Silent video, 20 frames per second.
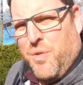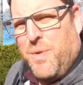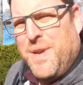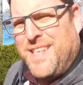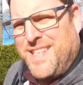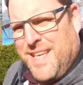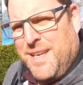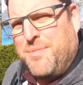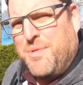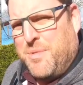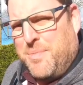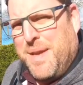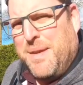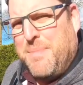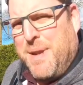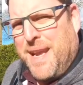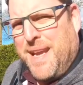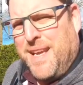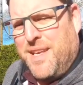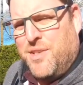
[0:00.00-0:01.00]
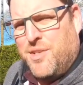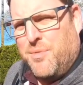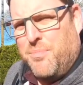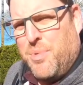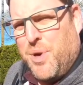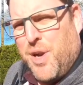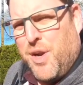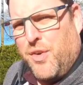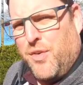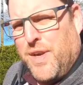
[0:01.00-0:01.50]
we seem to be making some
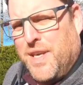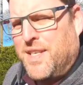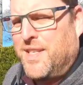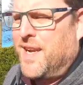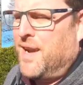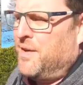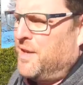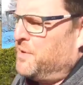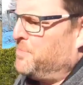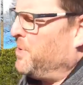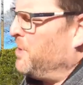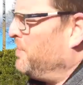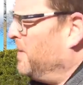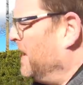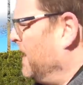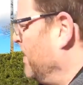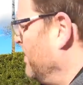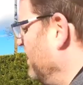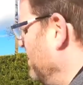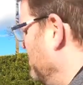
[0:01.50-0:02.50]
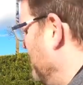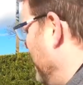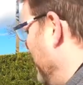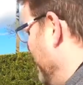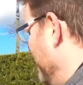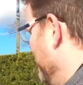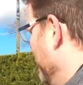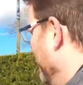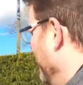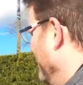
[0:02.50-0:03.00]
progress. Now it's probably only
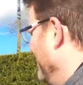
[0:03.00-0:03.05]
been